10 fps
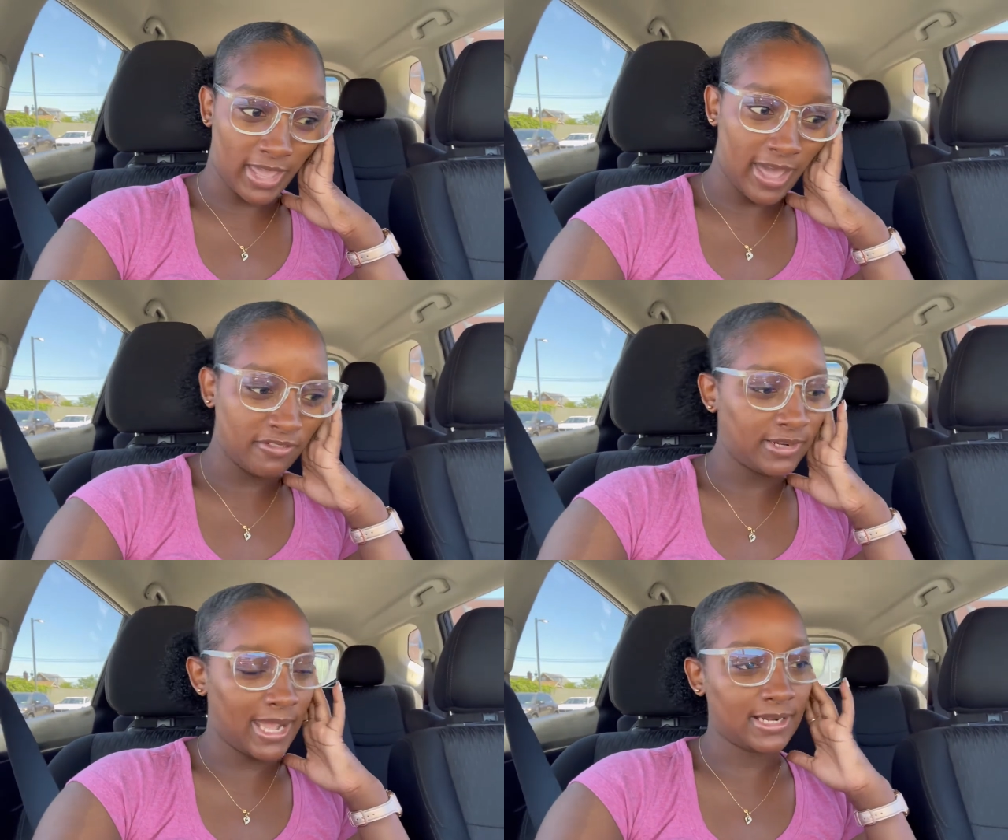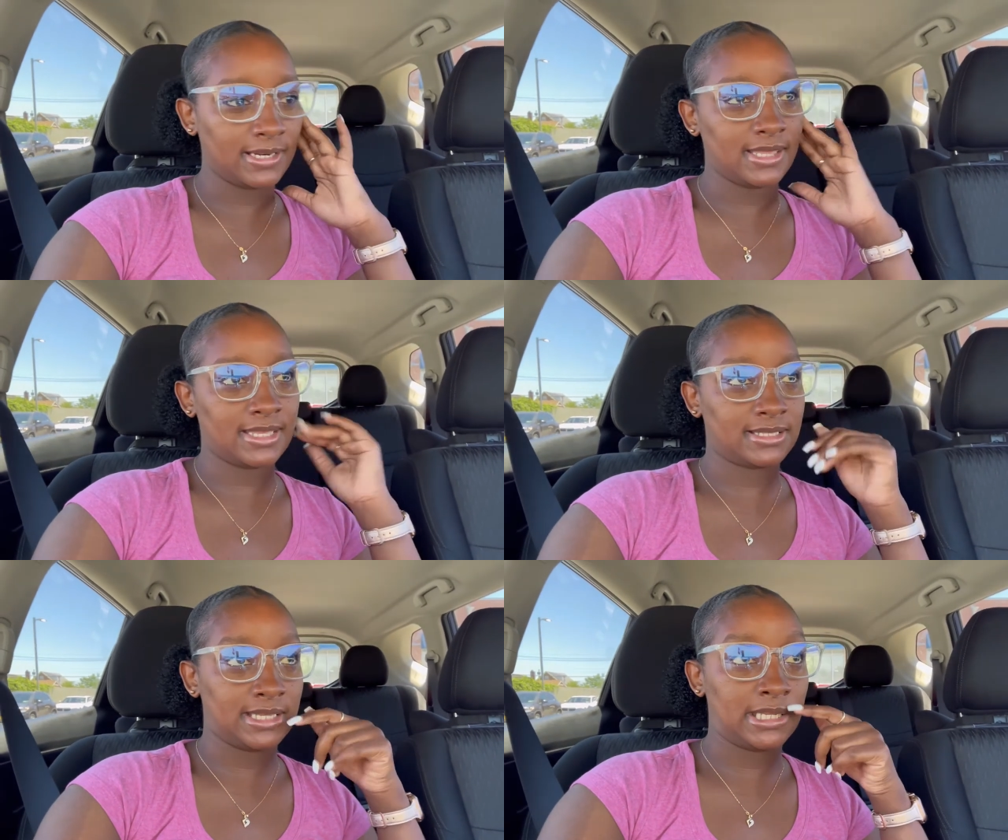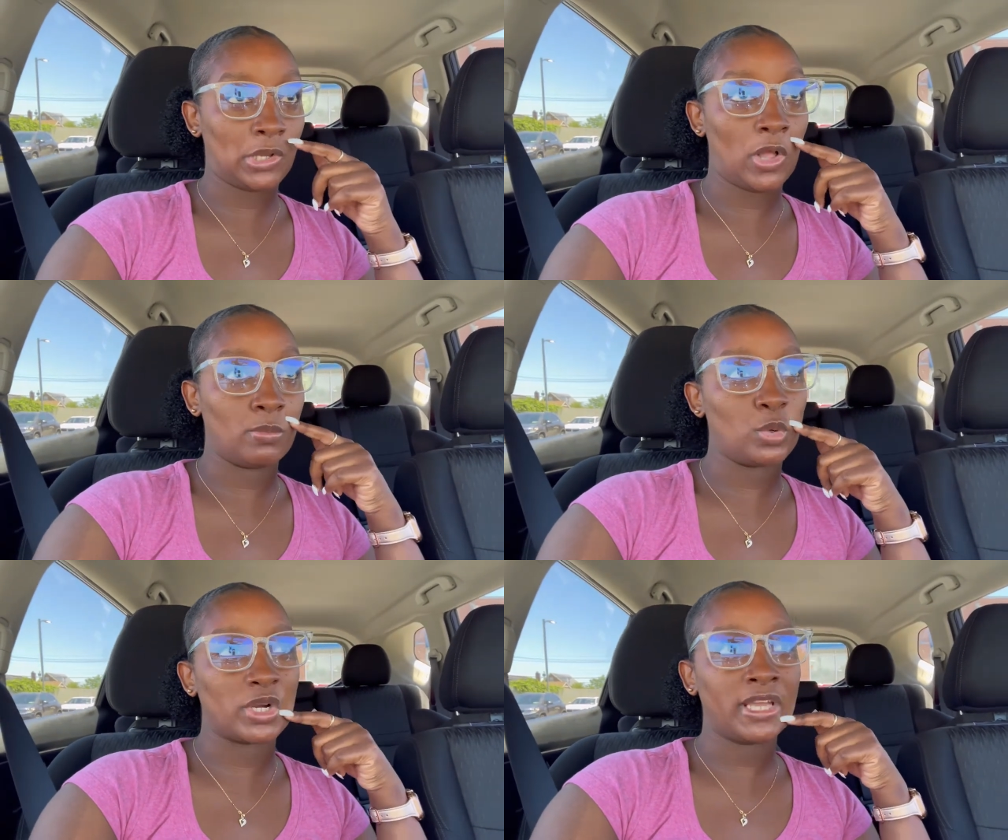I haven't had anything to eat all
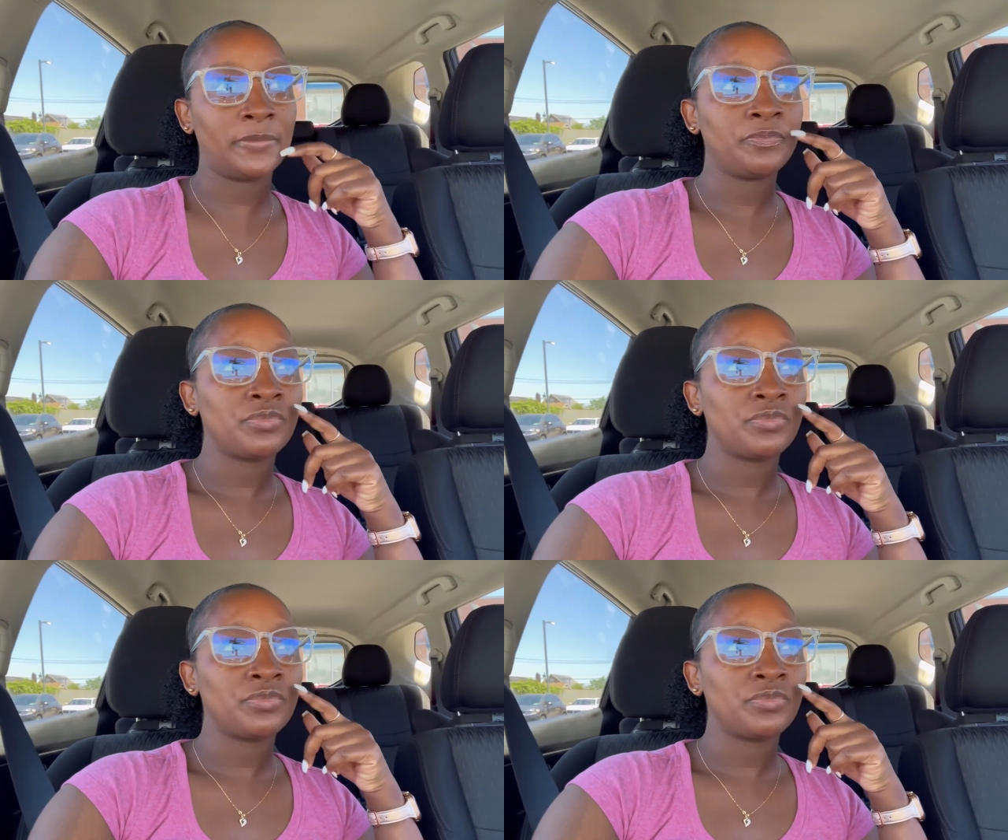morning,